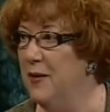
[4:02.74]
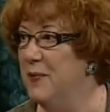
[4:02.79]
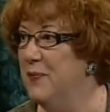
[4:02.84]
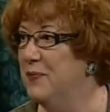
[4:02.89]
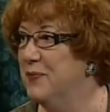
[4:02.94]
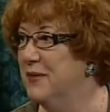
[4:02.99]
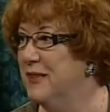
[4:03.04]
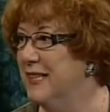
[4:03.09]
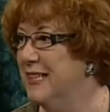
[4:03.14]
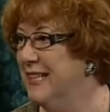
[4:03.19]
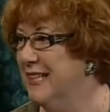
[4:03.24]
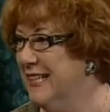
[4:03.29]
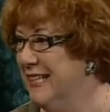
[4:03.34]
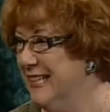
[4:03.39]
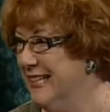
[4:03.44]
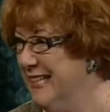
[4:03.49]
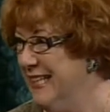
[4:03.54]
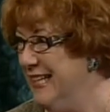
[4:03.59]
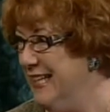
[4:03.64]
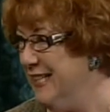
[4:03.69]
I'm doing it at the
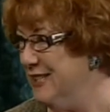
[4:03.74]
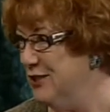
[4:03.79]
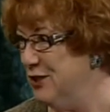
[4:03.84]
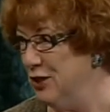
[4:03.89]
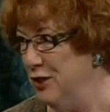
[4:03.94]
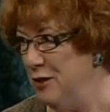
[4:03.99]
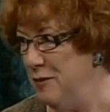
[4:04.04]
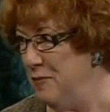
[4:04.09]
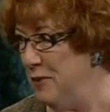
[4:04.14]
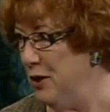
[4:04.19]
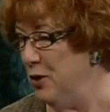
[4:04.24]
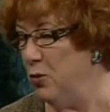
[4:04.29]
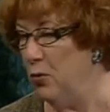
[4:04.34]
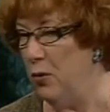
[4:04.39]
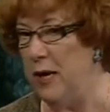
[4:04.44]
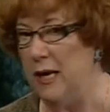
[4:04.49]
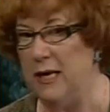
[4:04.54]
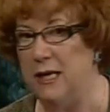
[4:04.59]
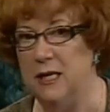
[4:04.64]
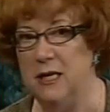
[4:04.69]
Bushnell. Yes, it's going to be
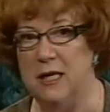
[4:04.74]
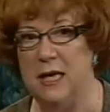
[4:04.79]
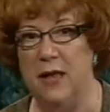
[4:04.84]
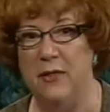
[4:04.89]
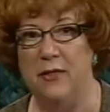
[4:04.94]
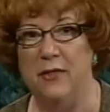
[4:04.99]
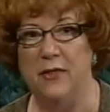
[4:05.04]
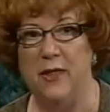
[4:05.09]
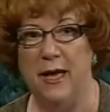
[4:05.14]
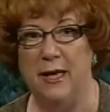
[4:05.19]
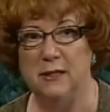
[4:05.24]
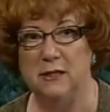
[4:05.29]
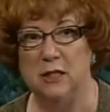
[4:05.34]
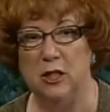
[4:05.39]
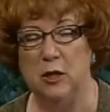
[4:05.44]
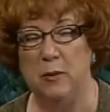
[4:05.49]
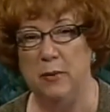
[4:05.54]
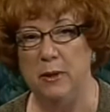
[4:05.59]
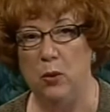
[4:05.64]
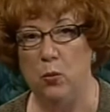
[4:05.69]
great. great, and that's
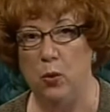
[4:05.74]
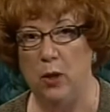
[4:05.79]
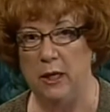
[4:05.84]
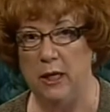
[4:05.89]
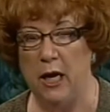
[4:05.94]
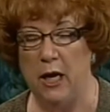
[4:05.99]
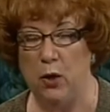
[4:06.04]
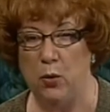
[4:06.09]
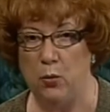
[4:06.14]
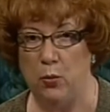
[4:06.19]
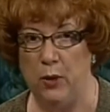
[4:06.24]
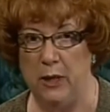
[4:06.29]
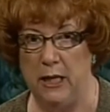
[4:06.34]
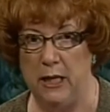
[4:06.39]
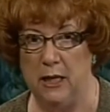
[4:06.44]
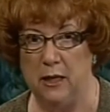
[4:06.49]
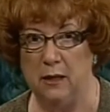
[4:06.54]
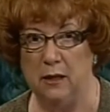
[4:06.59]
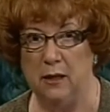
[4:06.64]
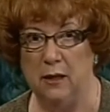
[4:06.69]
going to be one night a
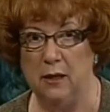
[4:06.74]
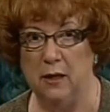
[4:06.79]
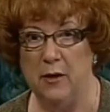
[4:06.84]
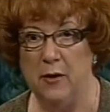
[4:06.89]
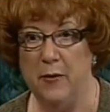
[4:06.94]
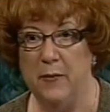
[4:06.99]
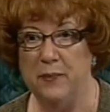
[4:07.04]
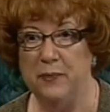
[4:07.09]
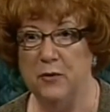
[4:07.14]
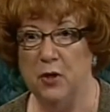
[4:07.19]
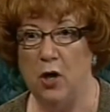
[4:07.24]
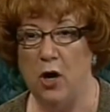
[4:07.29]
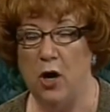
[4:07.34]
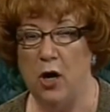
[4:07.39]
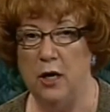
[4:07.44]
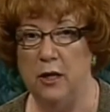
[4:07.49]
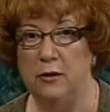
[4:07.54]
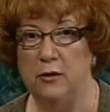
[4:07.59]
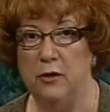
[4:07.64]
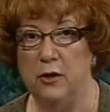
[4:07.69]
week
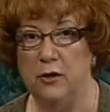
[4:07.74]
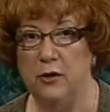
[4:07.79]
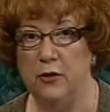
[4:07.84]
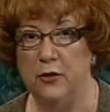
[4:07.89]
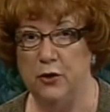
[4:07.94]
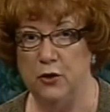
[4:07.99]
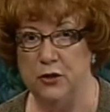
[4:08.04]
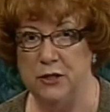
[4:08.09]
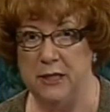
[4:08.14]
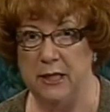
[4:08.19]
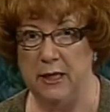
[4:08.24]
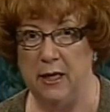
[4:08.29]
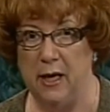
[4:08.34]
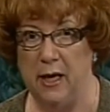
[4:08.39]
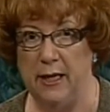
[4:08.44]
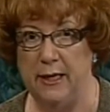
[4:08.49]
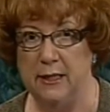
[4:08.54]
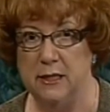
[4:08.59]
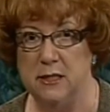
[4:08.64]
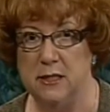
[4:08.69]
on Thursday
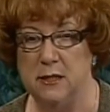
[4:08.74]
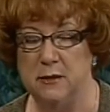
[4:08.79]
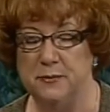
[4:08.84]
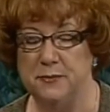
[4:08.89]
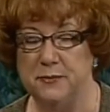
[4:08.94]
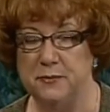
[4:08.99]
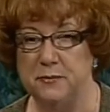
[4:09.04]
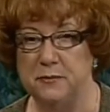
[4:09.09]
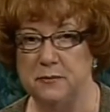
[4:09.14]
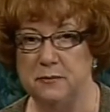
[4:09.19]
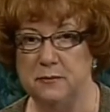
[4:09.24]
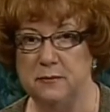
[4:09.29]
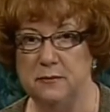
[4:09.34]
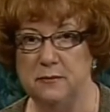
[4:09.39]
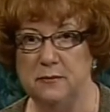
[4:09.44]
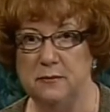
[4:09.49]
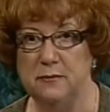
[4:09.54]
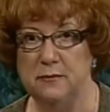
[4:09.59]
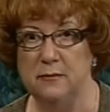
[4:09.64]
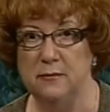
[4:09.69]
nights
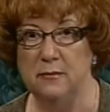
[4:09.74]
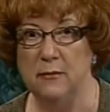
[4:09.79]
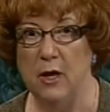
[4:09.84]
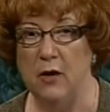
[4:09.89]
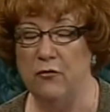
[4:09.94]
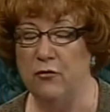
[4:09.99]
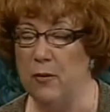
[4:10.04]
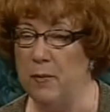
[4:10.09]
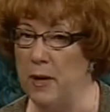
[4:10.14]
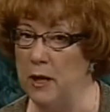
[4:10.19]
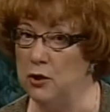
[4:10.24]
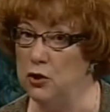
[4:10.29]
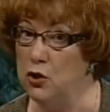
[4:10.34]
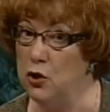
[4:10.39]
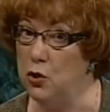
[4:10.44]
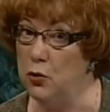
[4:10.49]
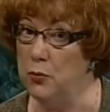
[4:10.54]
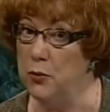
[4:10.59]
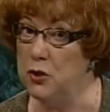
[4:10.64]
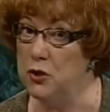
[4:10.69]
from
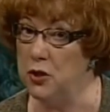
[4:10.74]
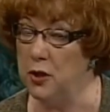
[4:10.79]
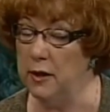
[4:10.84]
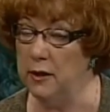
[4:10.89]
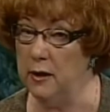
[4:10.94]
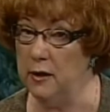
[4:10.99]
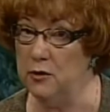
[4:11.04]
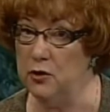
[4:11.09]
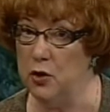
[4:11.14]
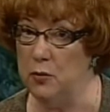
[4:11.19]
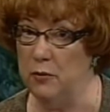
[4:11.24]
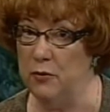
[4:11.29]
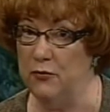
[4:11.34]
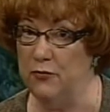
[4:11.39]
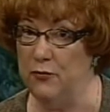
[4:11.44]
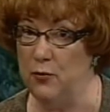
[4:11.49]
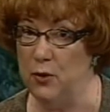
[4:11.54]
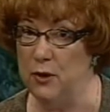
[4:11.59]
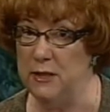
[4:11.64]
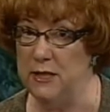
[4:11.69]
October, starting October
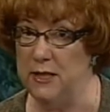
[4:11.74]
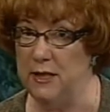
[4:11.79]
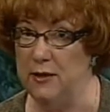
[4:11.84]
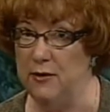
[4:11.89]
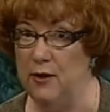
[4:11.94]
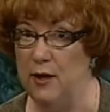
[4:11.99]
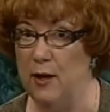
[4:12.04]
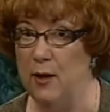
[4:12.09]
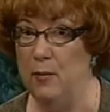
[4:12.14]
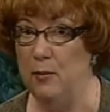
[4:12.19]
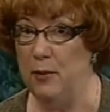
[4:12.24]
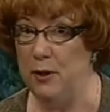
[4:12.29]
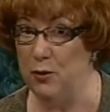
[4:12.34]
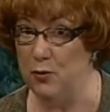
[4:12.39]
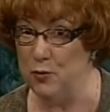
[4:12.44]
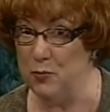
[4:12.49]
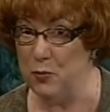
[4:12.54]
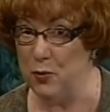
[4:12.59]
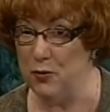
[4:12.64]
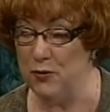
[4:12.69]
14th
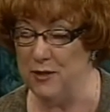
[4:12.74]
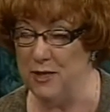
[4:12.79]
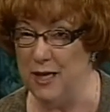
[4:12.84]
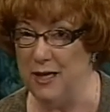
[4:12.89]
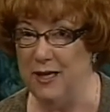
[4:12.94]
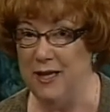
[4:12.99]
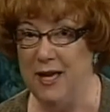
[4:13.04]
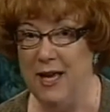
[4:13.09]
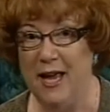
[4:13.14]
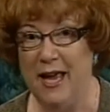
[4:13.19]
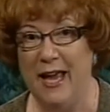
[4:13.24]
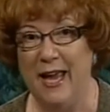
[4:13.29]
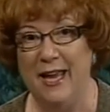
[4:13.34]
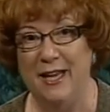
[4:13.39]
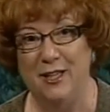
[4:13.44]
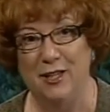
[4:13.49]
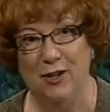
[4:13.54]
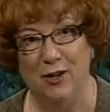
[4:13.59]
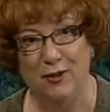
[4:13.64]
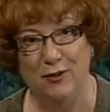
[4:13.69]
Peter's birthday,
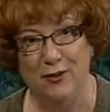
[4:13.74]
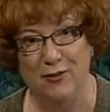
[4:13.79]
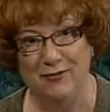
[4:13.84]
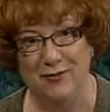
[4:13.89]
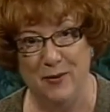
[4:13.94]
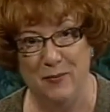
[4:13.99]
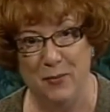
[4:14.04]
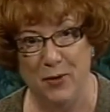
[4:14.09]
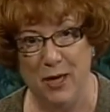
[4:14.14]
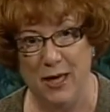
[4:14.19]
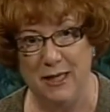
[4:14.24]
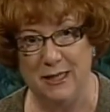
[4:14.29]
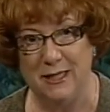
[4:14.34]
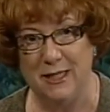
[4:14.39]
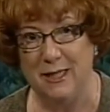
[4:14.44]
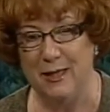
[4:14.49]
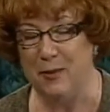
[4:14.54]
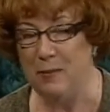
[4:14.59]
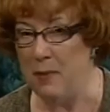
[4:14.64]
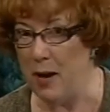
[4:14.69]
ending on November 18th,
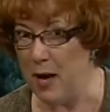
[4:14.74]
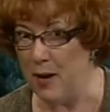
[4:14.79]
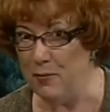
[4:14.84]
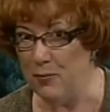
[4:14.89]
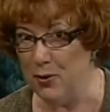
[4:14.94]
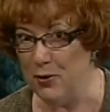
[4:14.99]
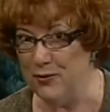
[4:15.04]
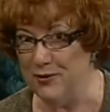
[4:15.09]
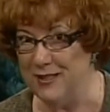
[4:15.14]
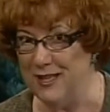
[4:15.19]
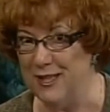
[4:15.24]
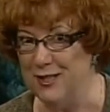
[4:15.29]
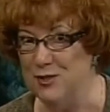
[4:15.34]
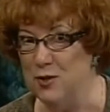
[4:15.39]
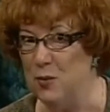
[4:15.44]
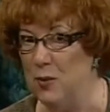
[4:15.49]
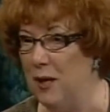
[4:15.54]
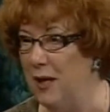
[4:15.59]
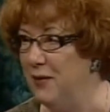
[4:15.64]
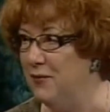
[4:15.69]
mm-hmm. my birthday.
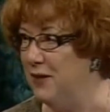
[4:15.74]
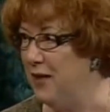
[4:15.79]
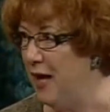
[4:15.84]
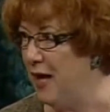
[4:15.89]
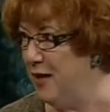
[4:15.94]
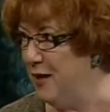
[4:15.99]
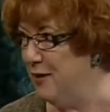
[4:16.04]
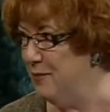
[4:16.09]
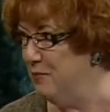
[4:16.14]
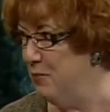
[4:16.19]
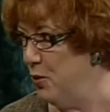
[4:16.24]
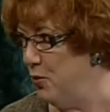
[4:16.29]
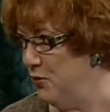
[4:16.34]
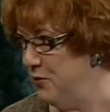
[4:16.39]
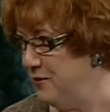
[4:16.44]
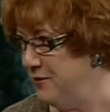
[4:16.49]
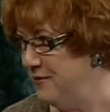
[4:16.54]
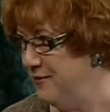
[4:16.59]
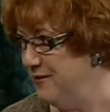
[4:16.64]
So we'll have 17 cake. 17 inch